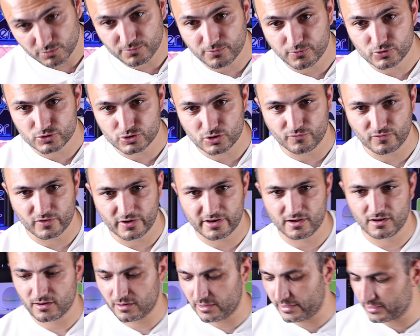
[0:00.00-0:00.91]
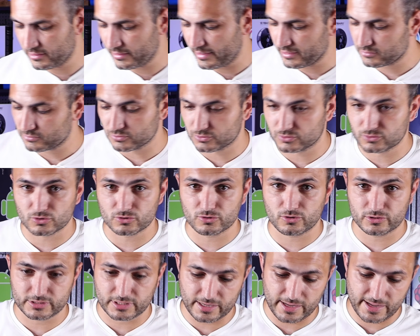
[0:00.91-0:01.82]
push over here. I like to turn
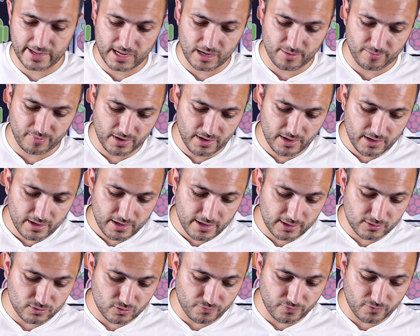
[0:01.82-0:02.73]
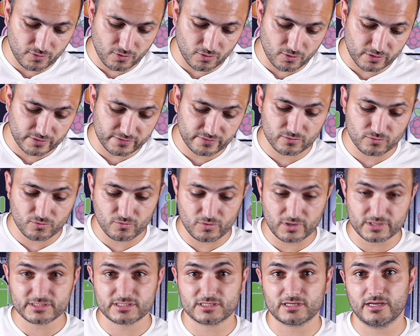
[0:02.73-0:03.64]
on the app, and of course,
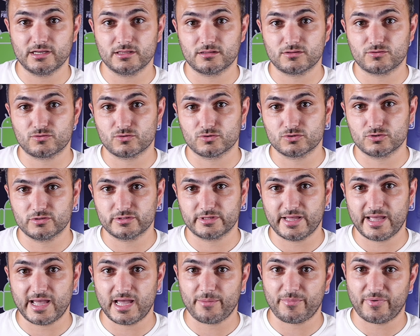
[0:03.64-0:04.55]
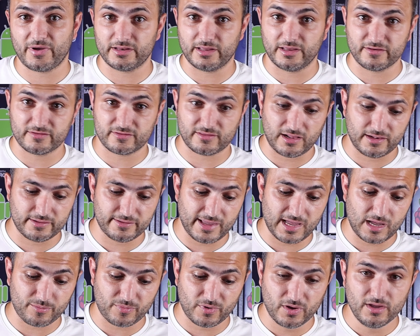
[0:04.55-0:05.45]
once I turn on the app and I install the
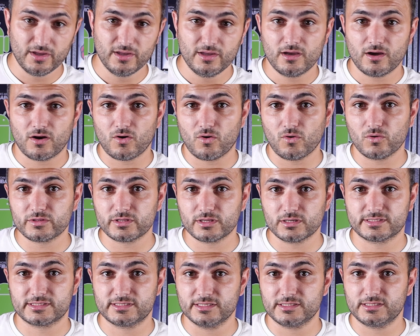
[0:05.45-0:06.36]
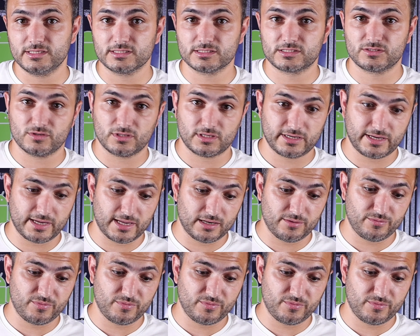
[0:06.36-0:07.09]
app, all the settings can